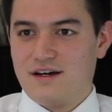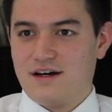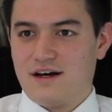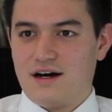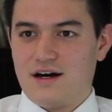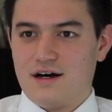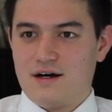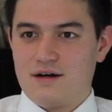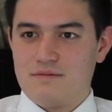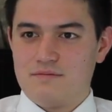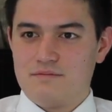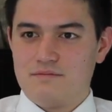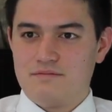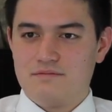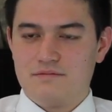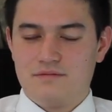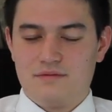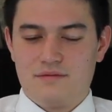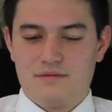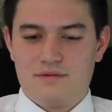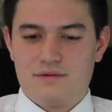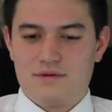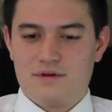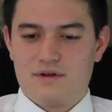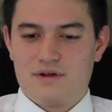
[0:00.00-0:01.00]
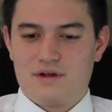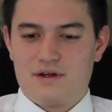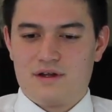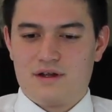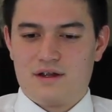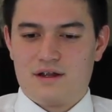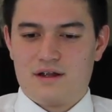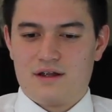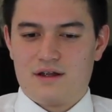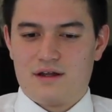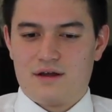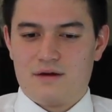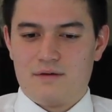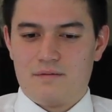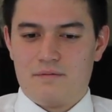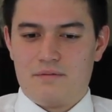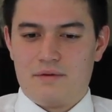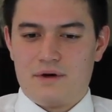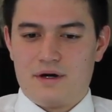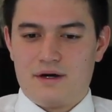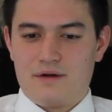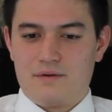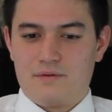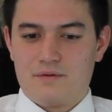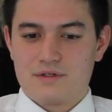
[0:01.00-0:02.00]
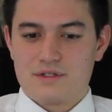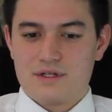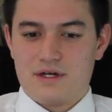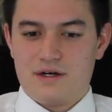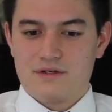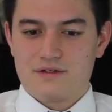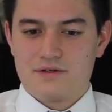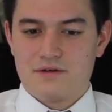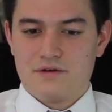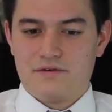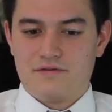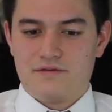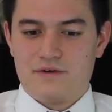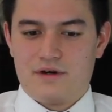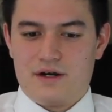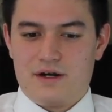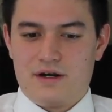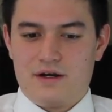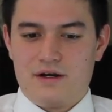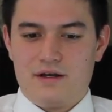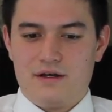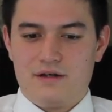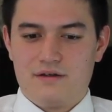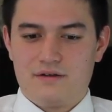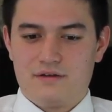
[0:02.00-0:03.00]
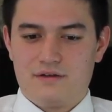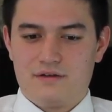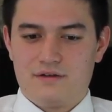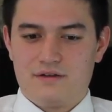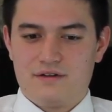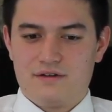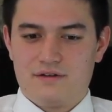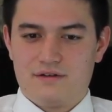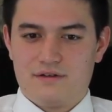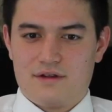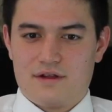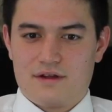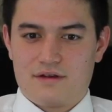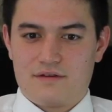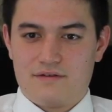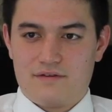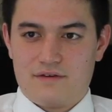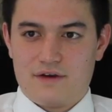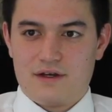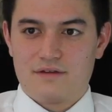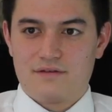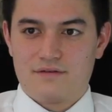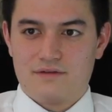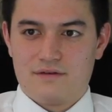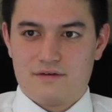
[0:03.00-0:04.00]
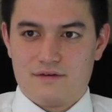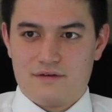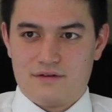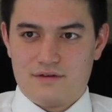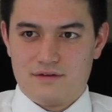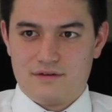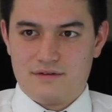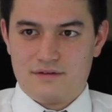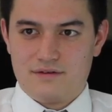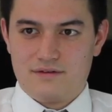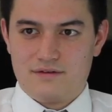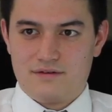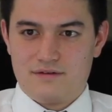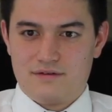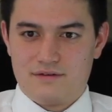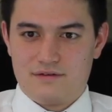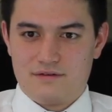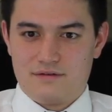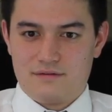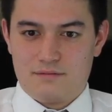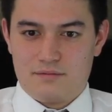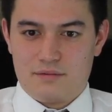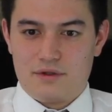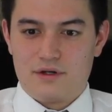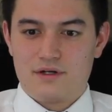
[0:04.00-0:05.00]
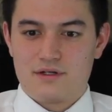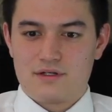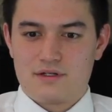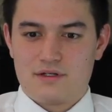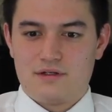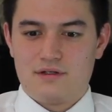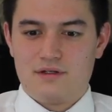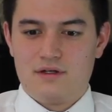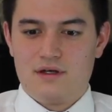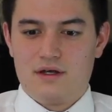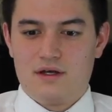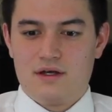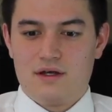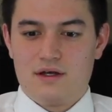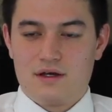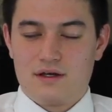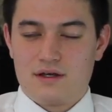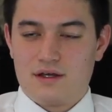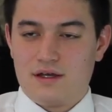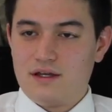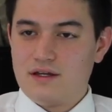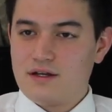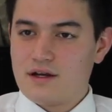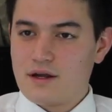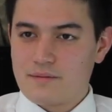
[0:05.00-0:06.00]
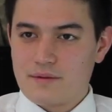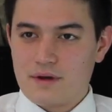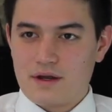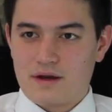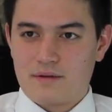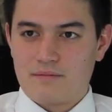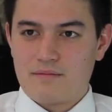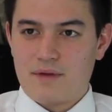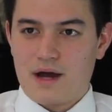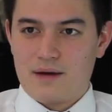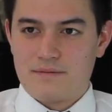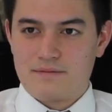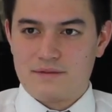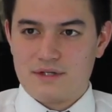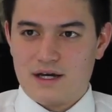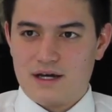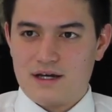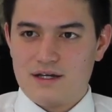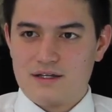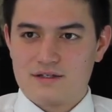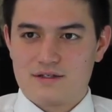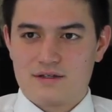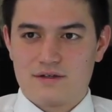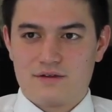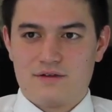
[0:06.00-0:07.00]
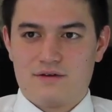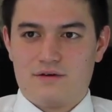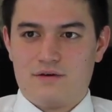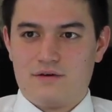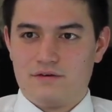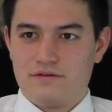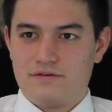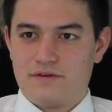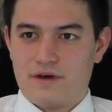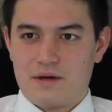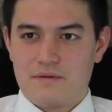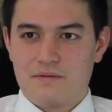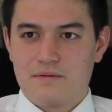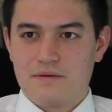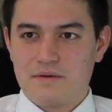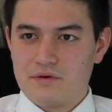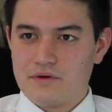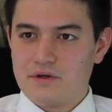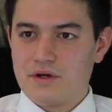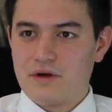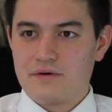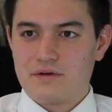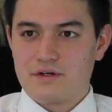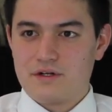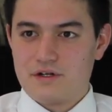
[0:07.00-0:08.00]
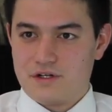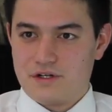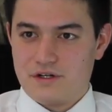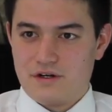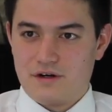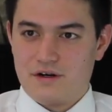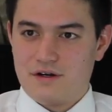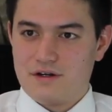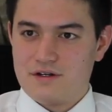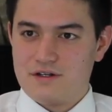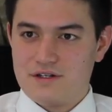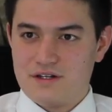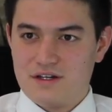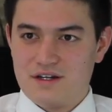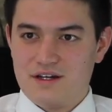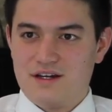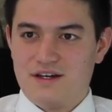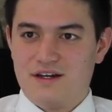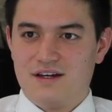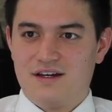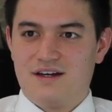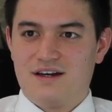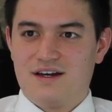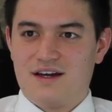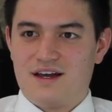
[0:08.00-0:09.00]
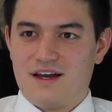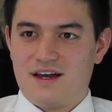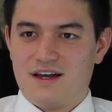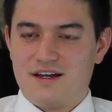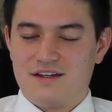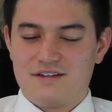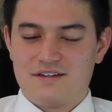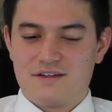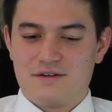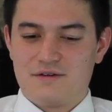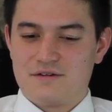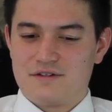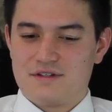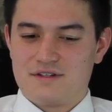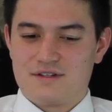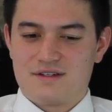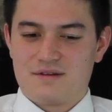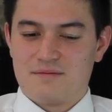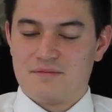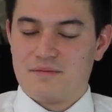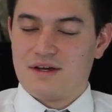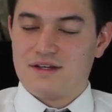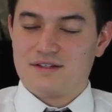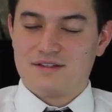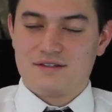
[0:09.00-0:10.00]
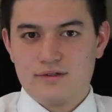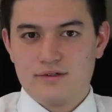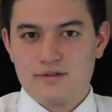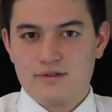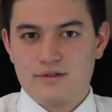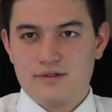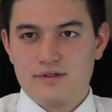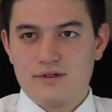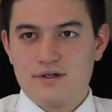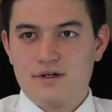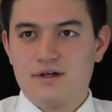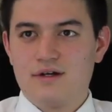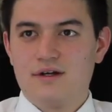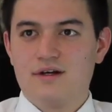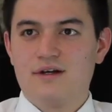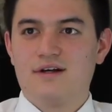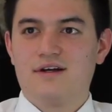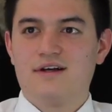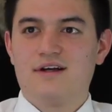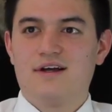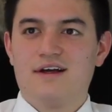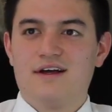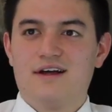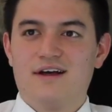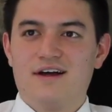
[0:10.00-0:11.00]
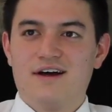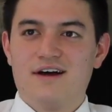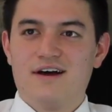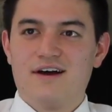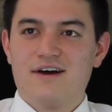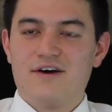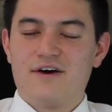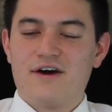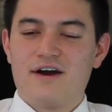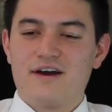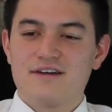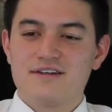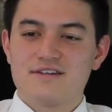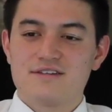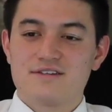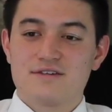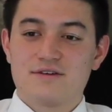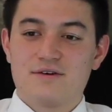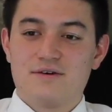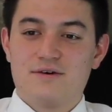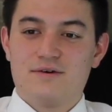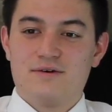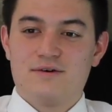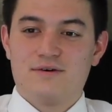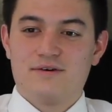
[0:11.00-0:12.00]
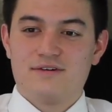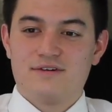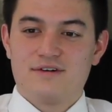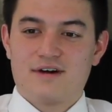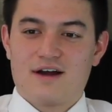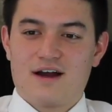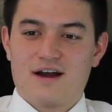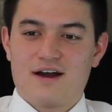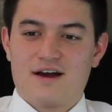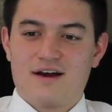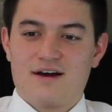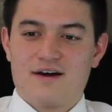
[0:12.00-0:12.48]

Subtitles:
but was also a very faithful person, he ended up getting baptized, so the whole family would go to church, and they were just amazing. Okay, so